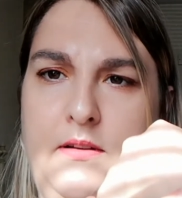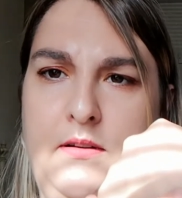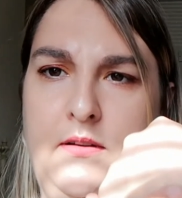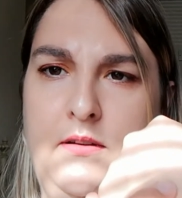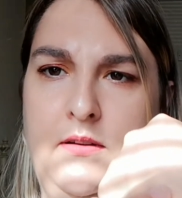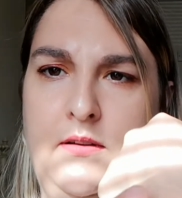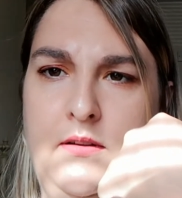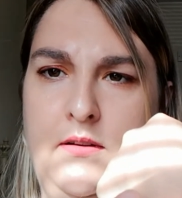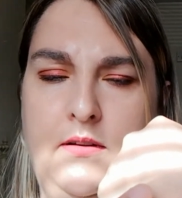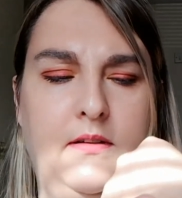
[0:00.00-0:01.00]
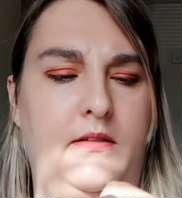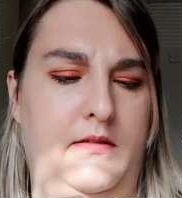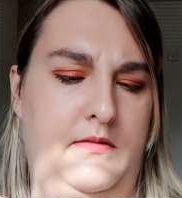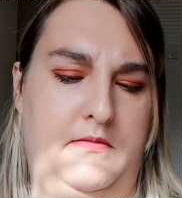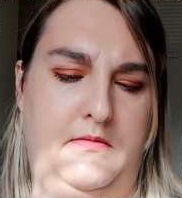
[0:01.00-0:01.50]

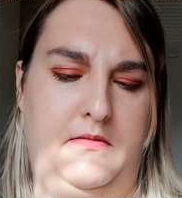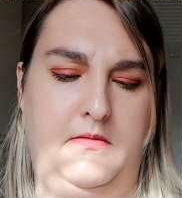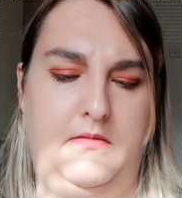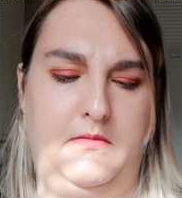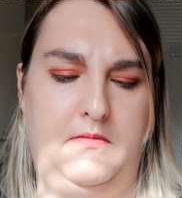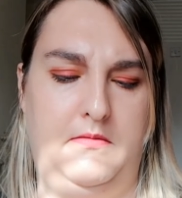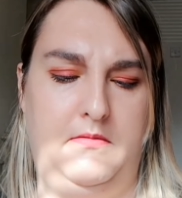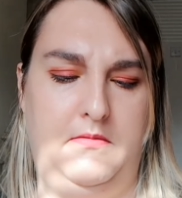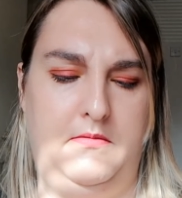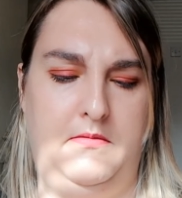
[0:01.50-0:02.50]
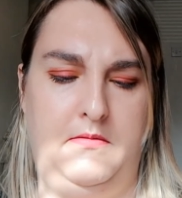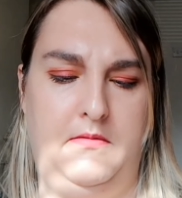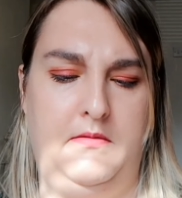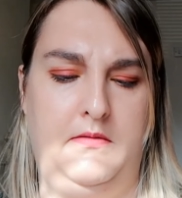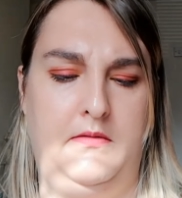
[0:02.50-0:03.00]

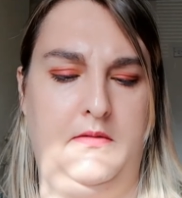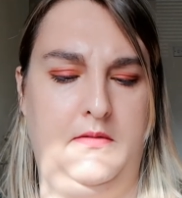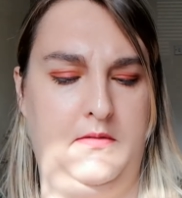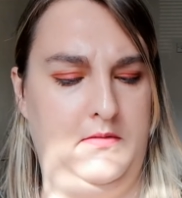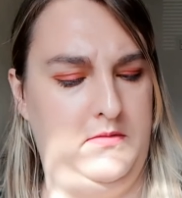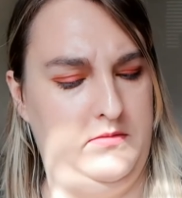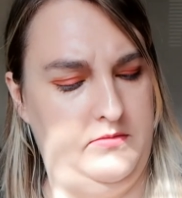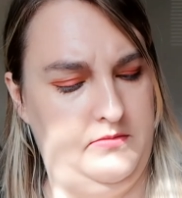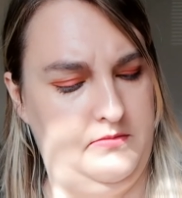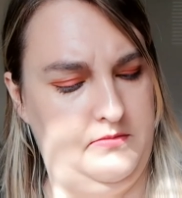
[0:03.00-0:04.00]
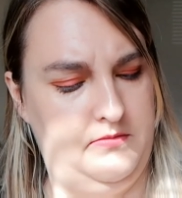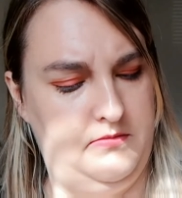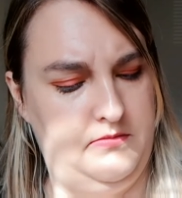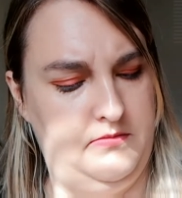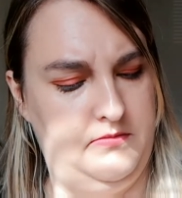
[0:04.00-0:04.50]

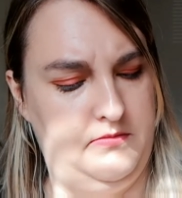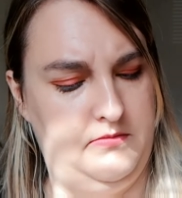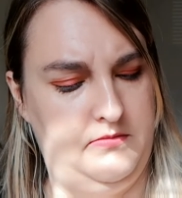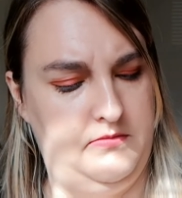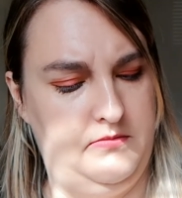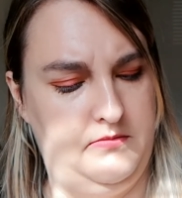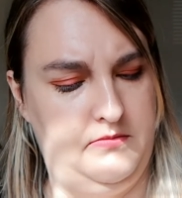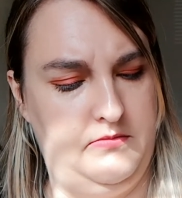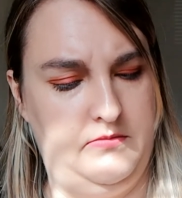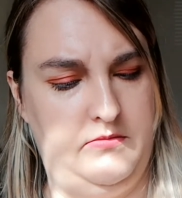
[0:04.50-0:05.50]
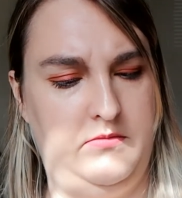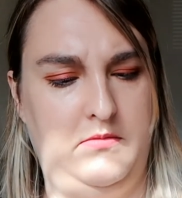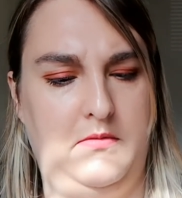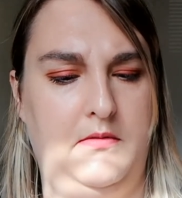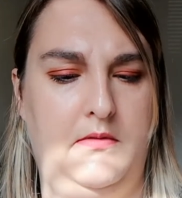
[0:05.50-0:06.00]
Nothing is said.